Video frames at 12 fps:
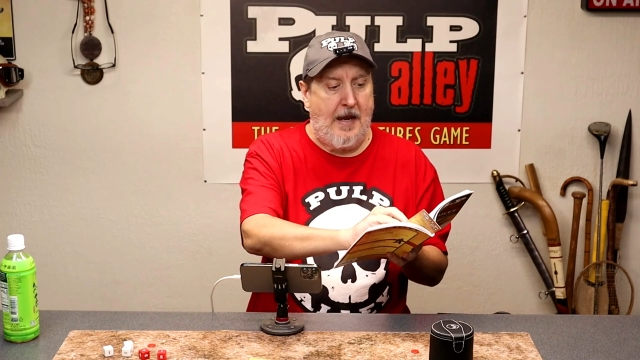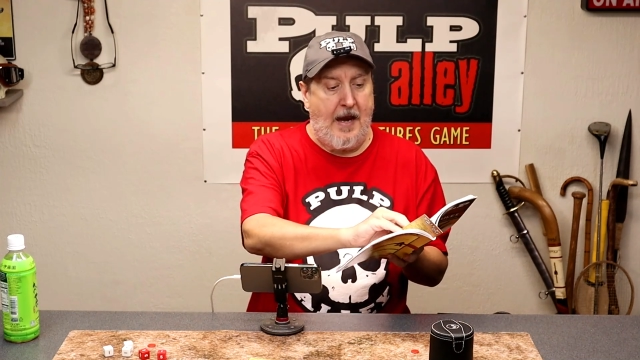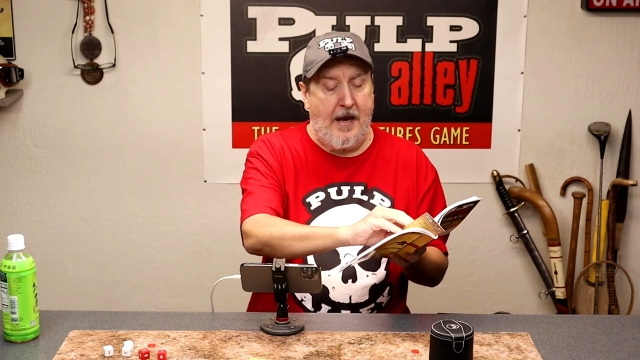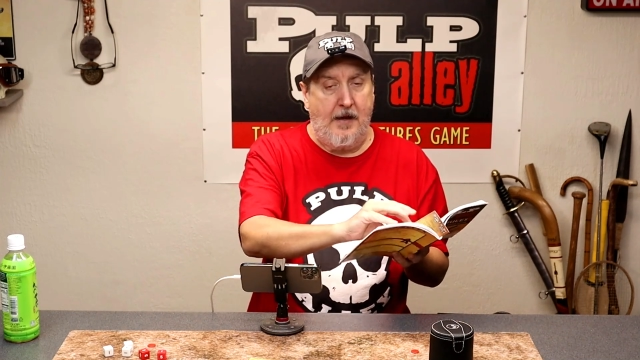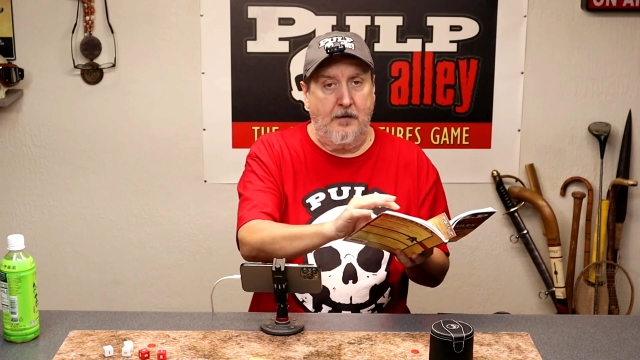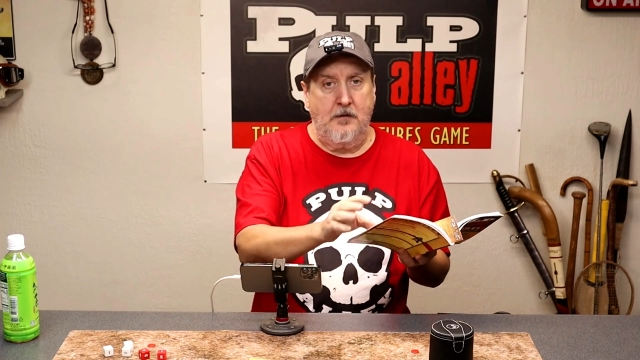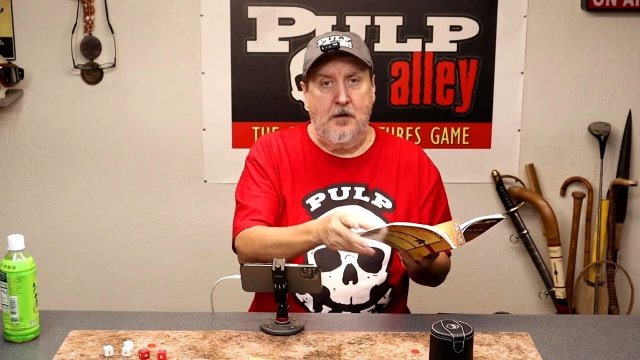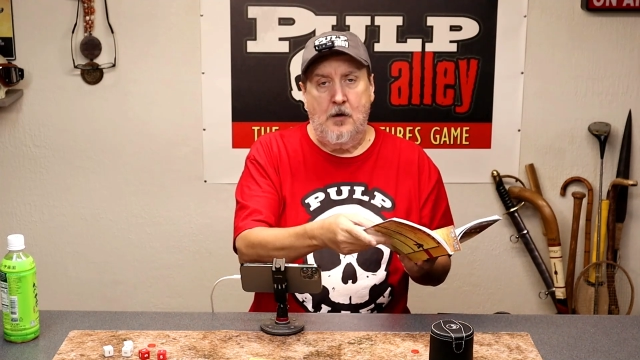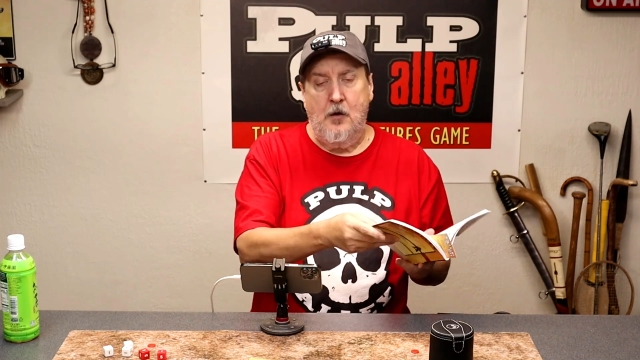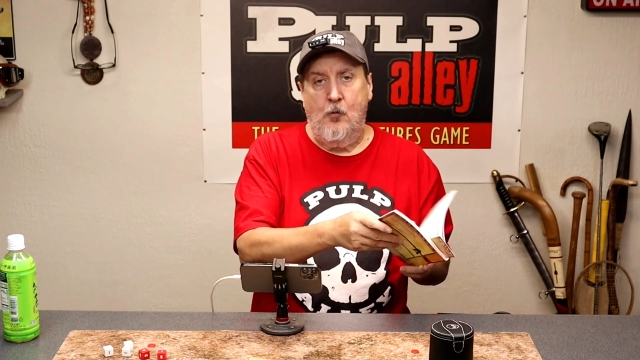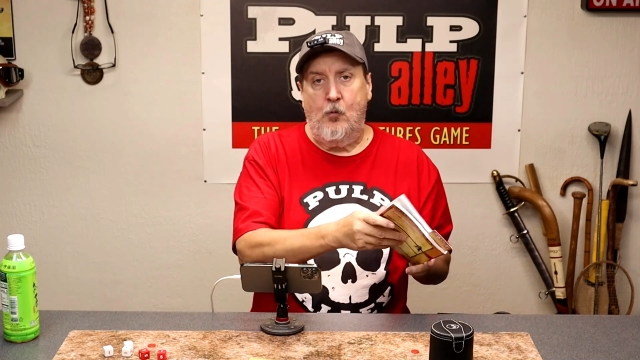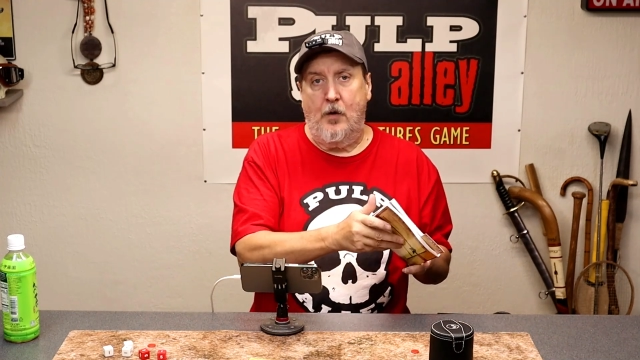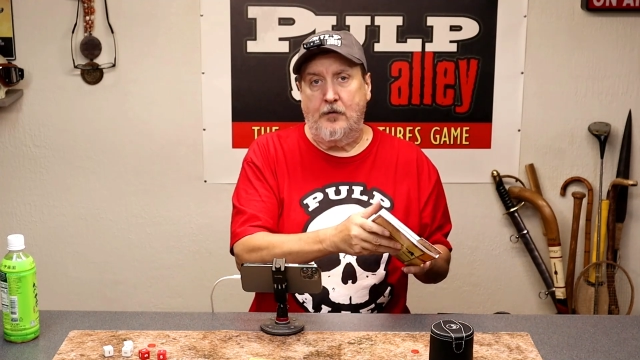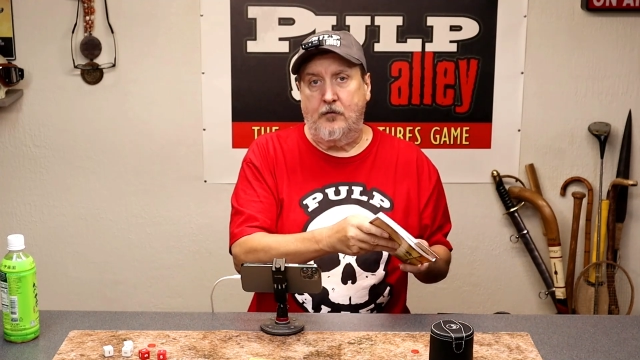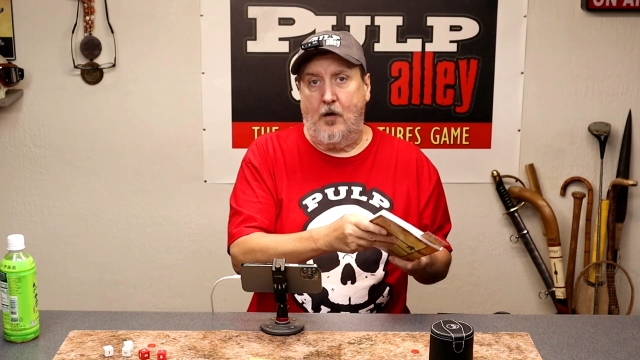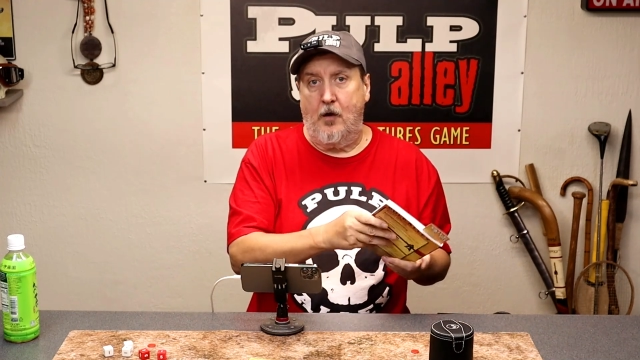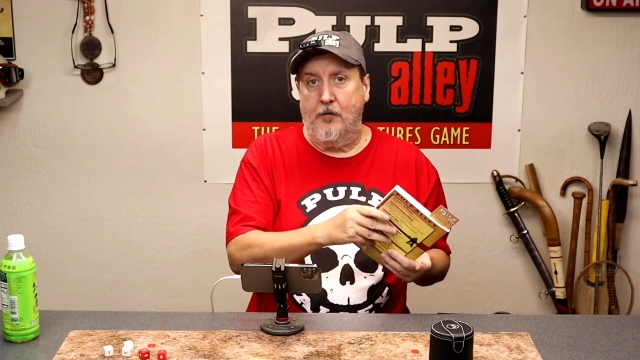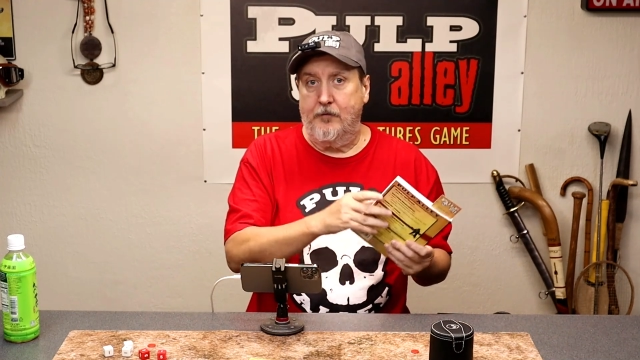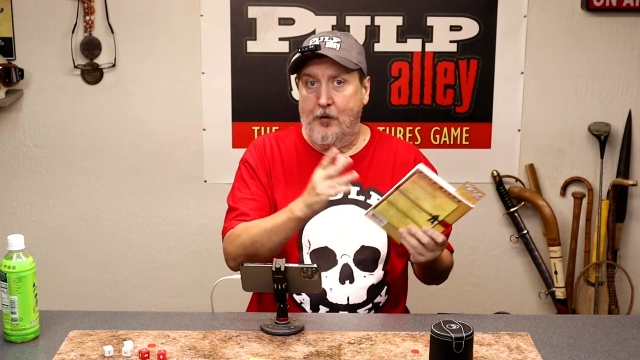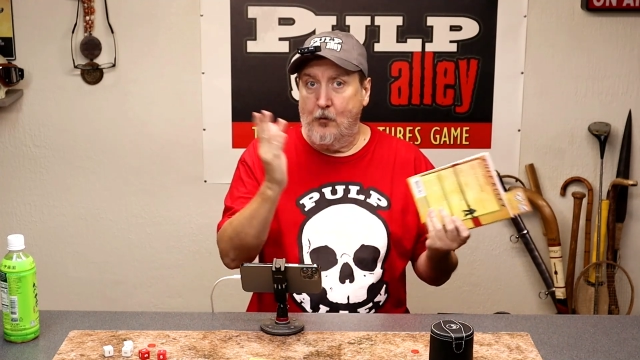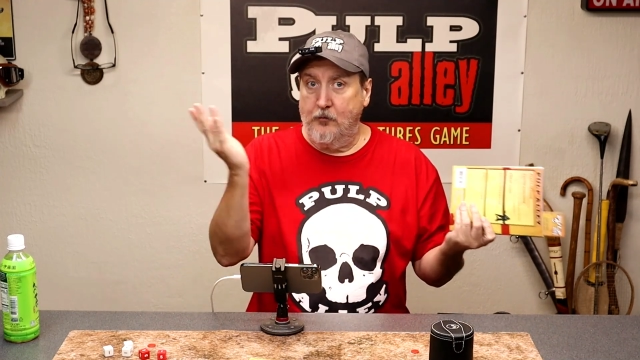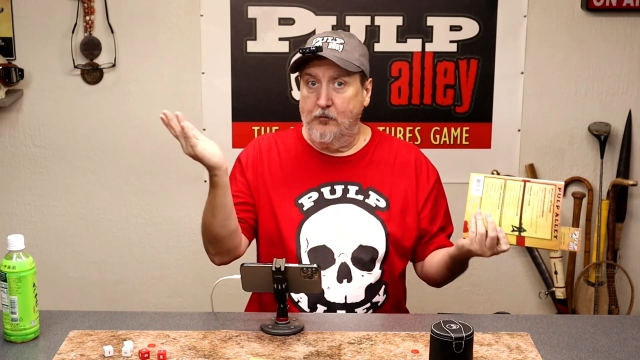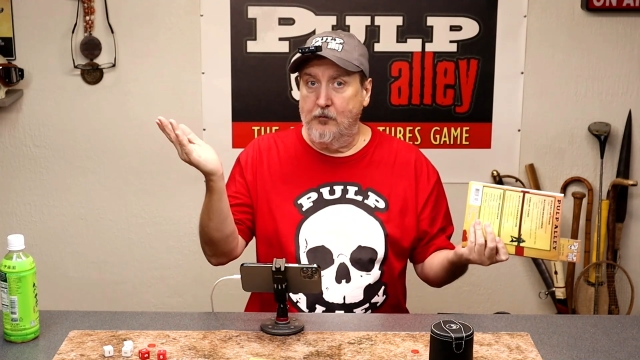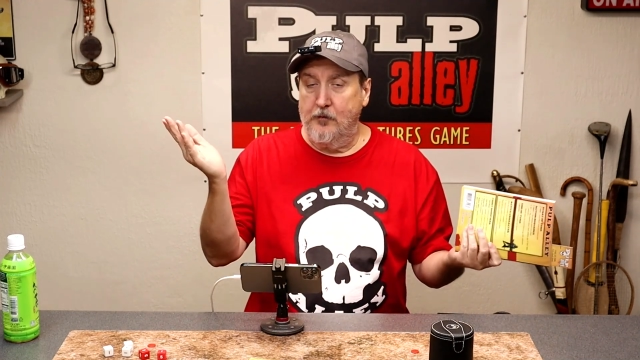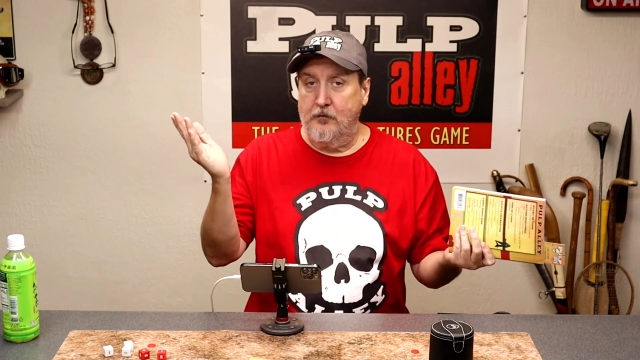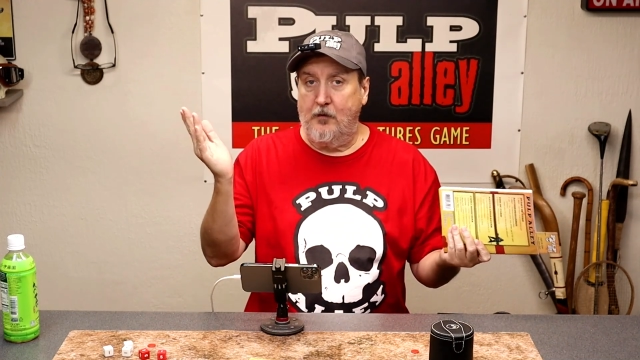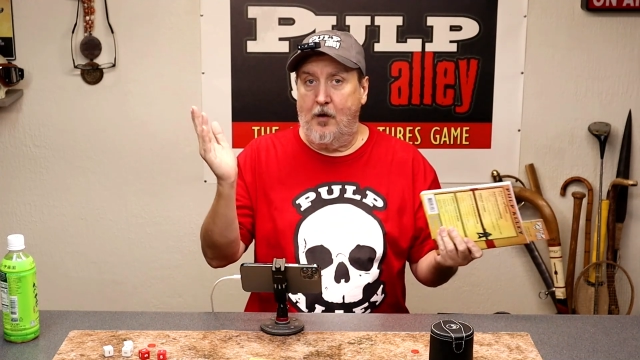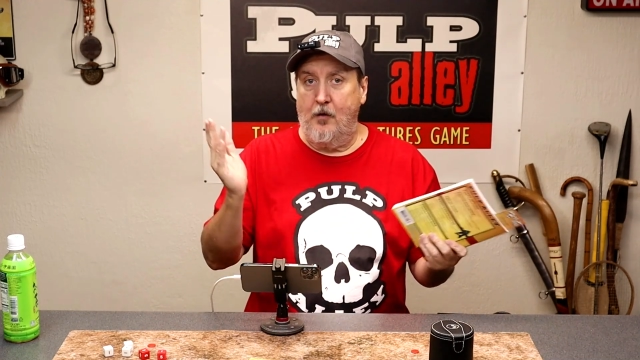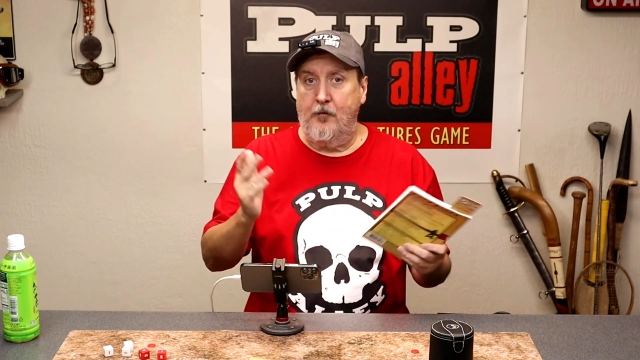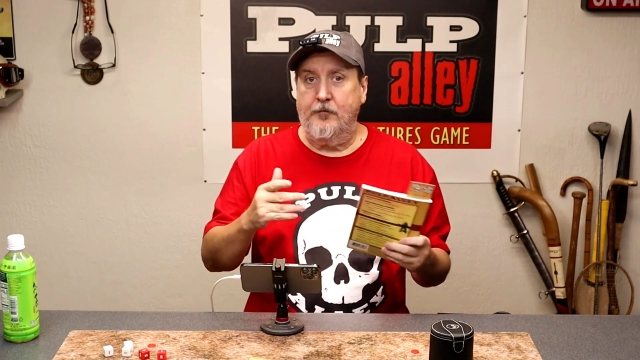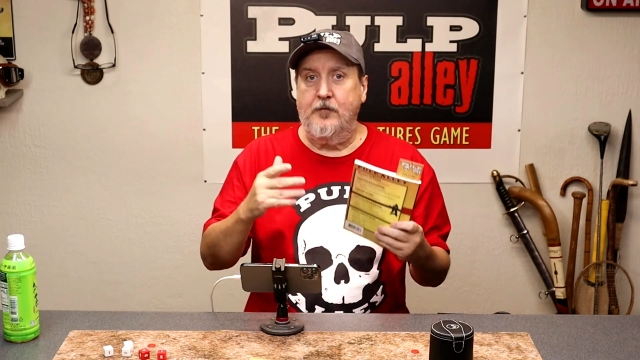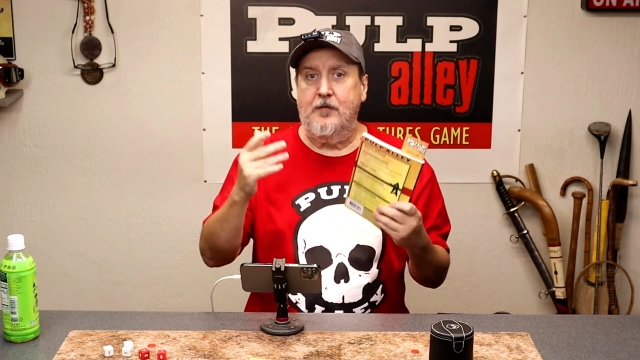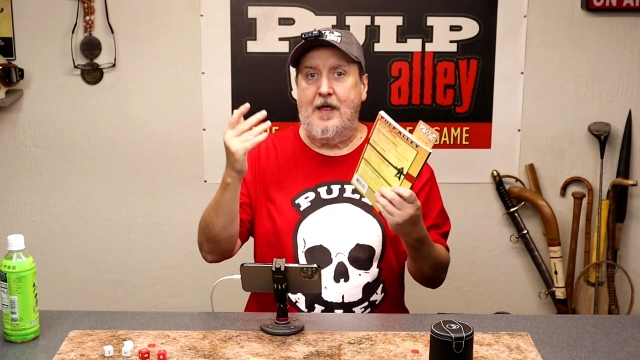And once all of those are resolved,